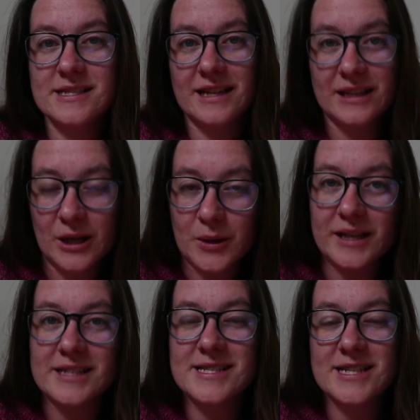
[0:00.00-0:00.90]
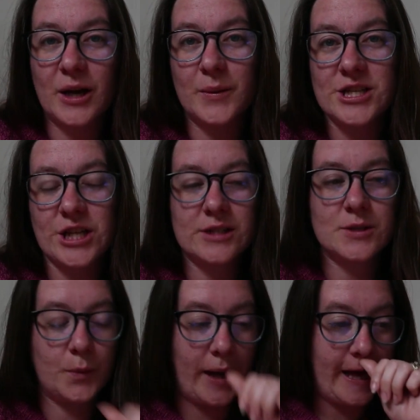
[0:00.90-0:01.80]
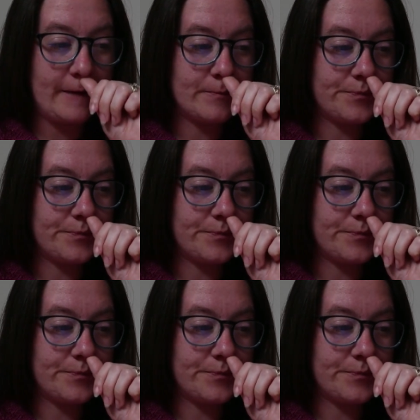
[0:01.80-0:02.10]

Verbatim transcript: you know, in a slow and gentle way.